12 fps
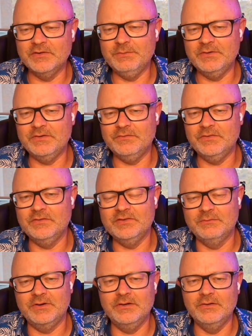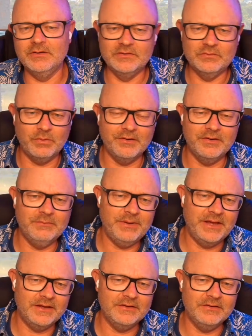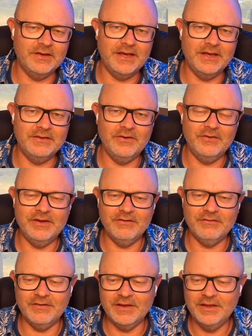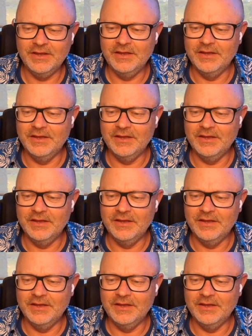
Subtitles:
especially if you're somebody who is worried about your hearing.